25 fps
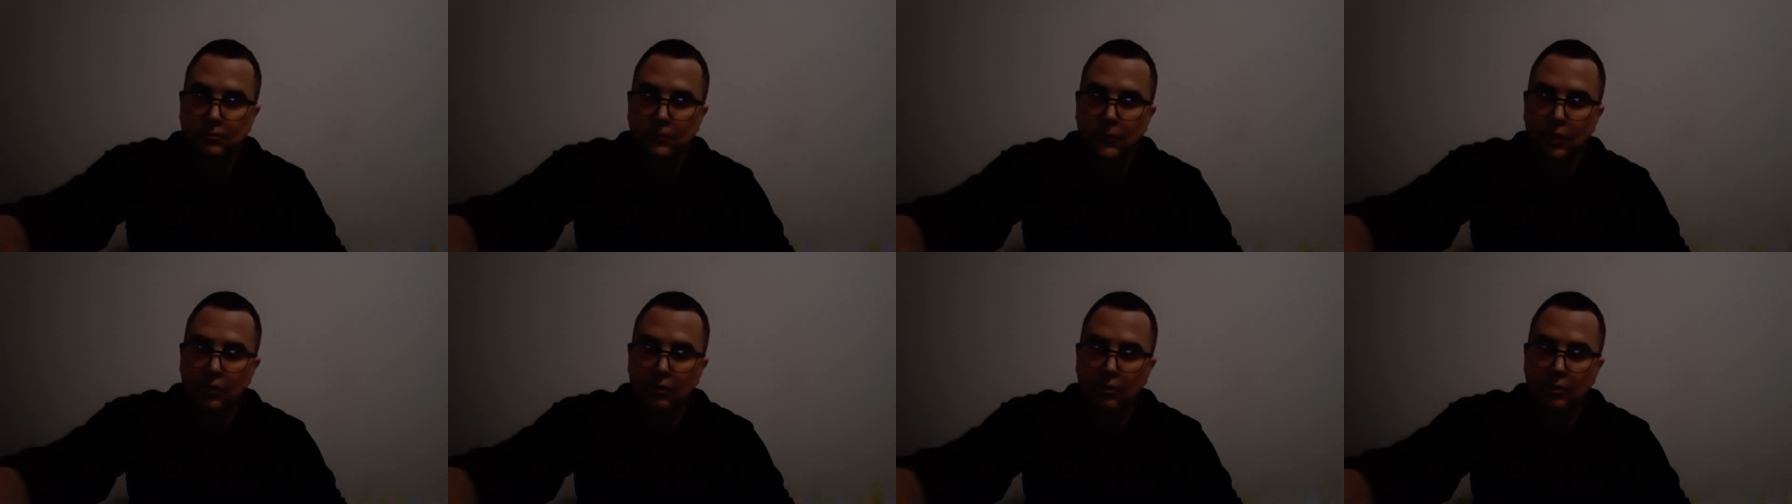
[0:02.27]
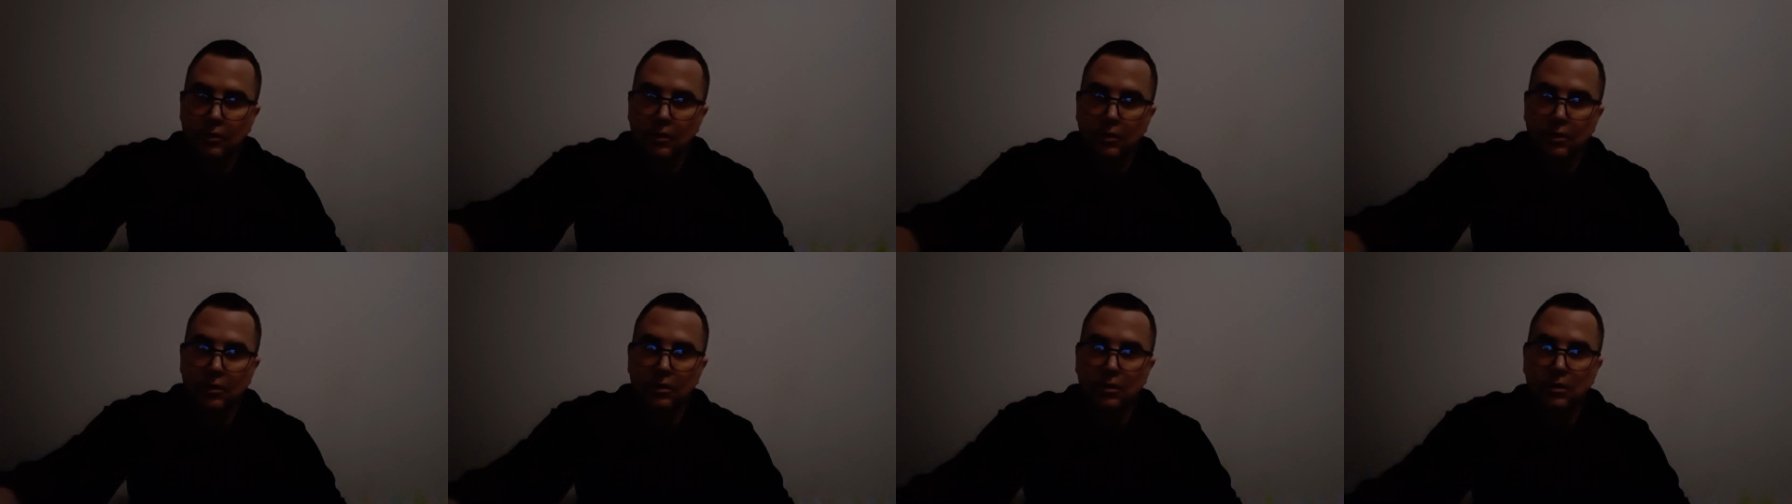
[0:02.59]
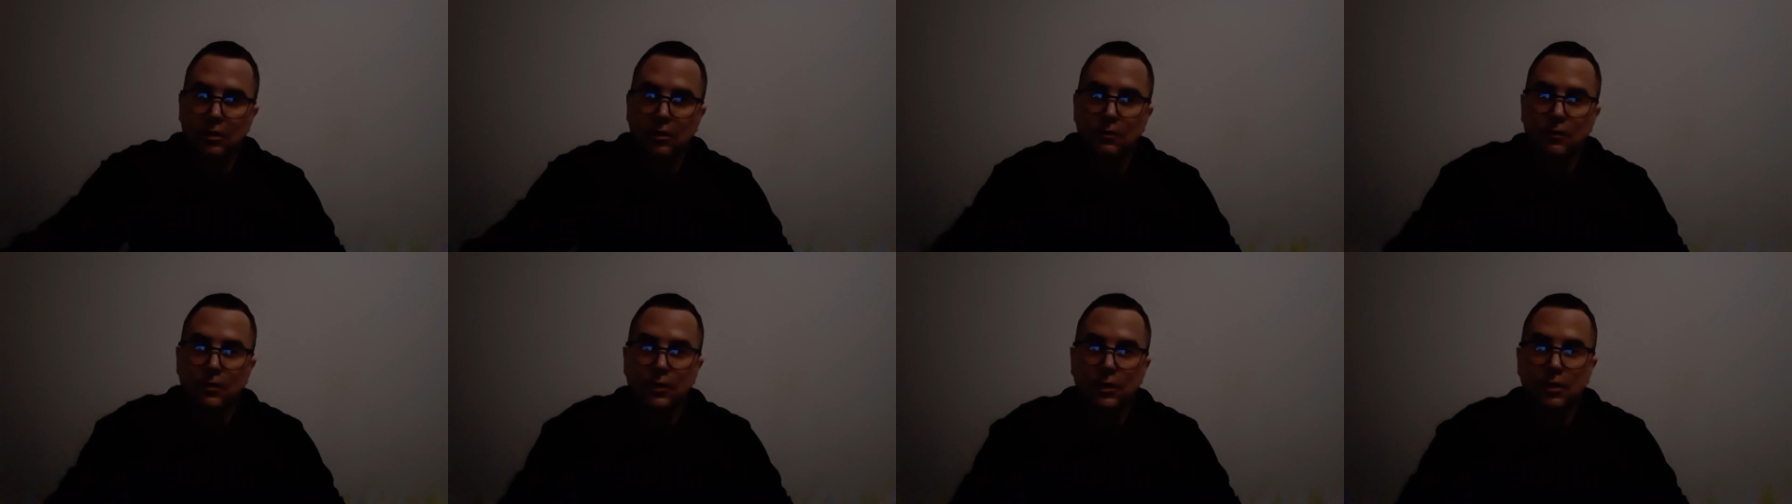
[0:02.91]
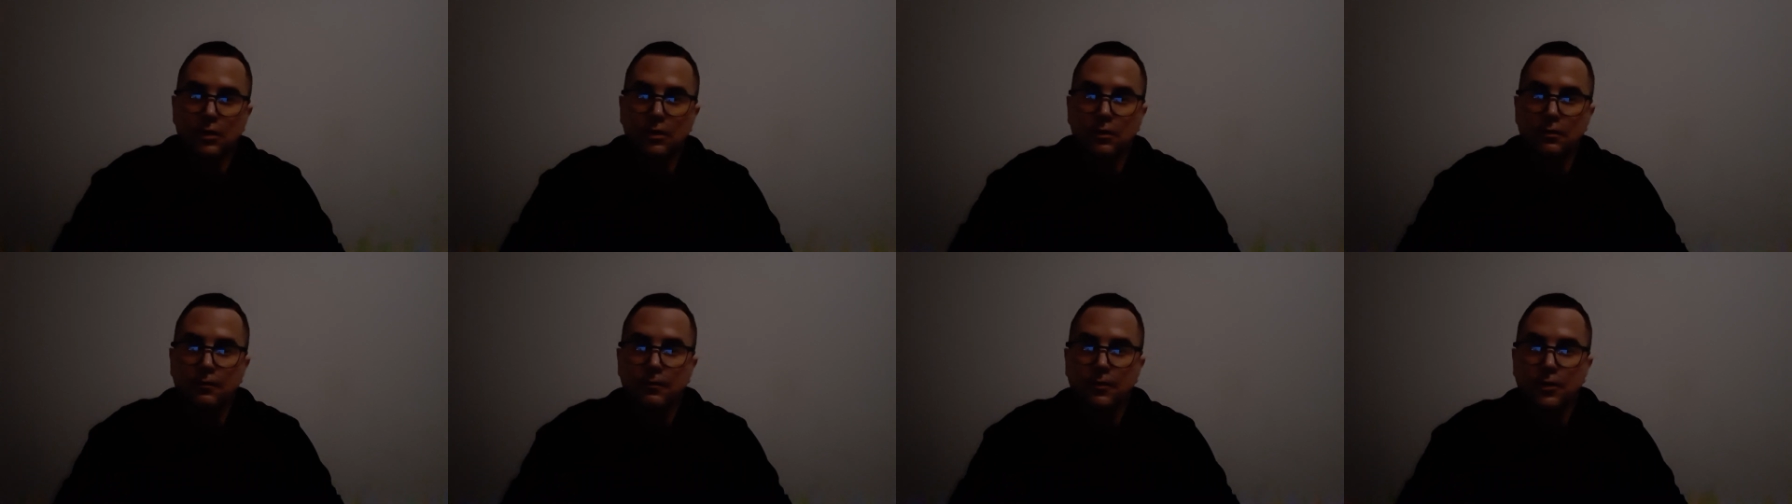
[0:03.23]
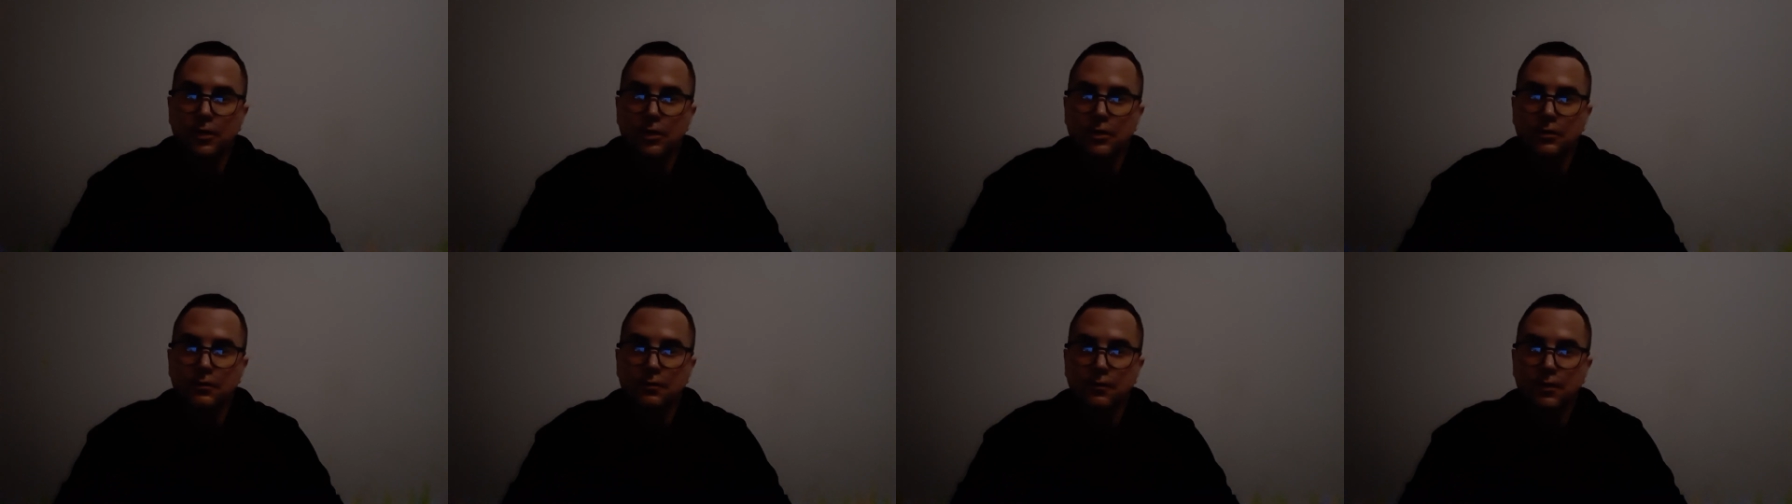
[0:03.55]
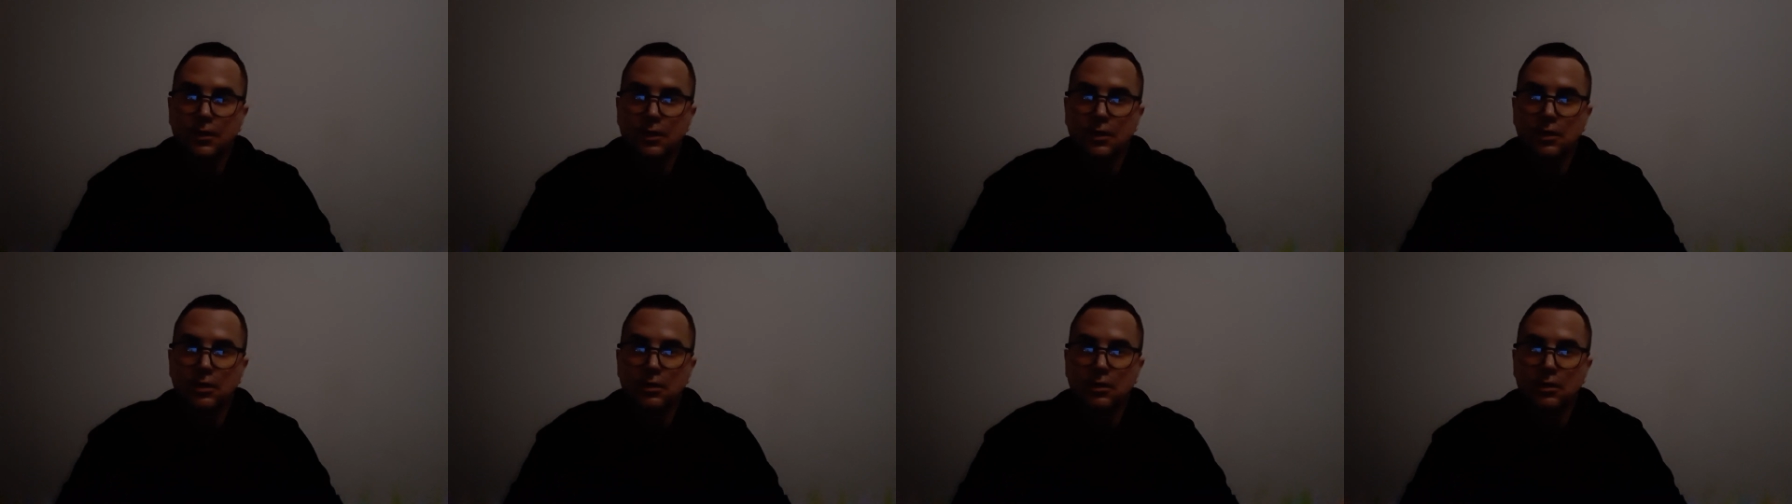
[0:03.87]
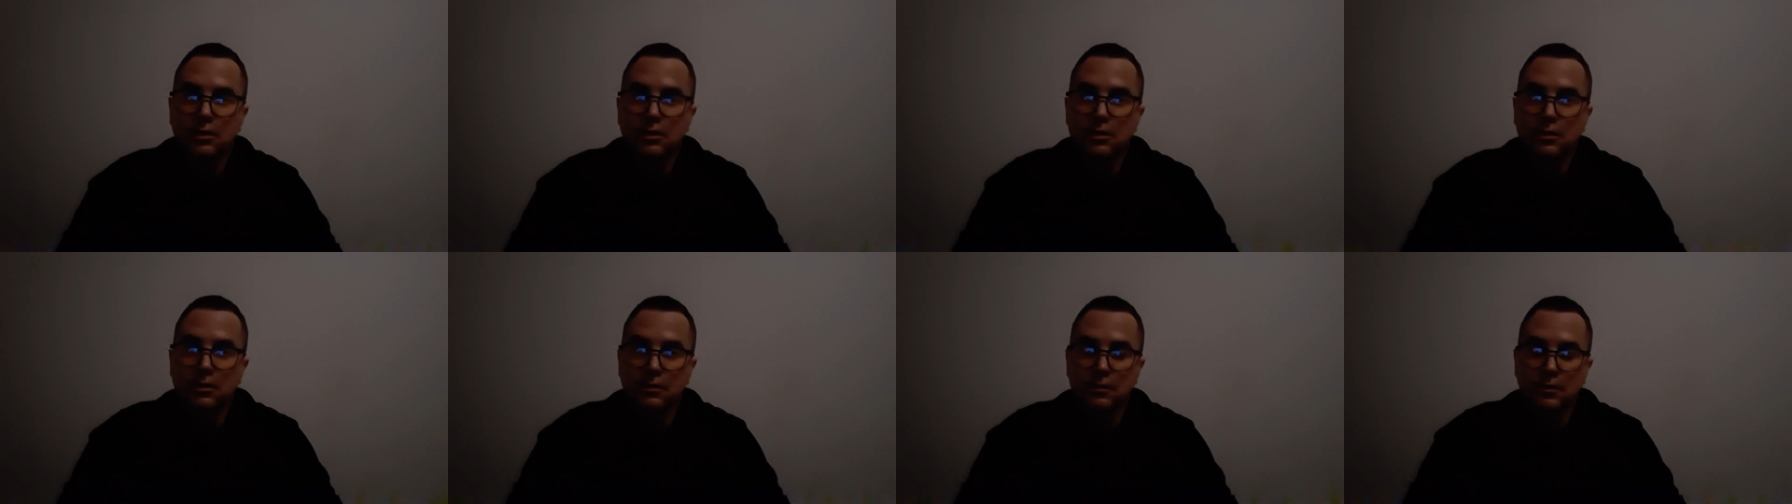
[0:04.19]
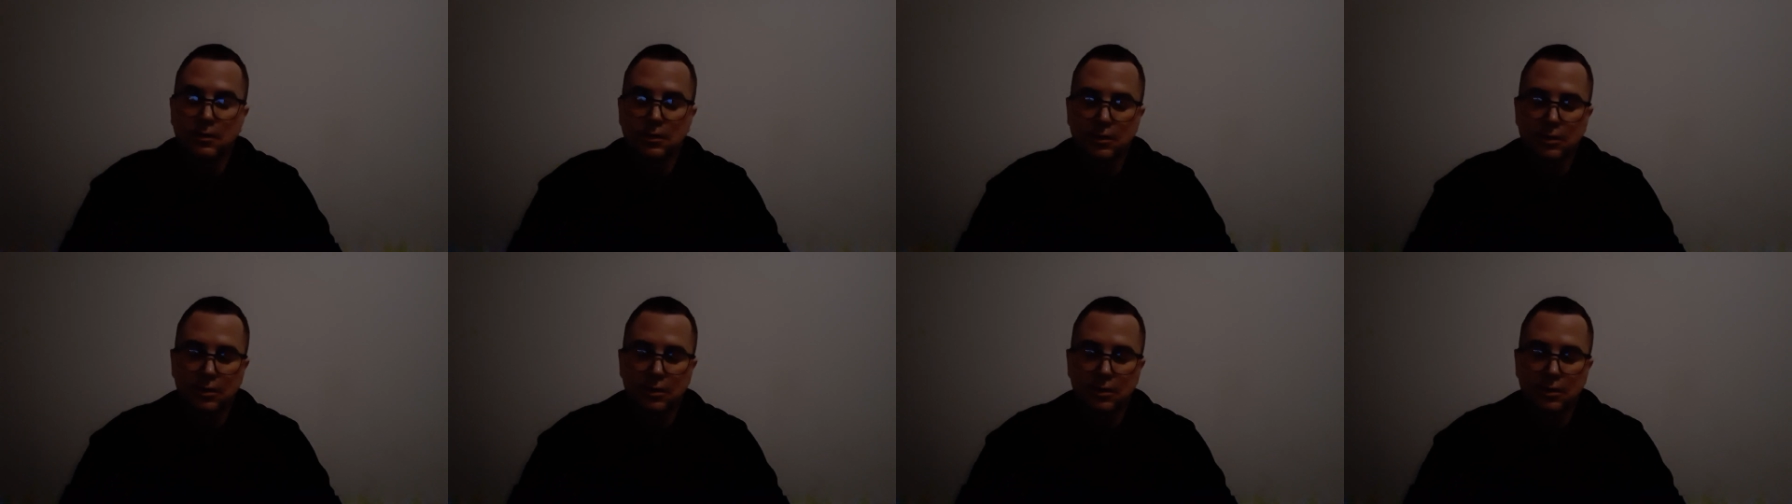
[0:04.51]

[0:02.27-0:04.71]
Okay, here we go. First video,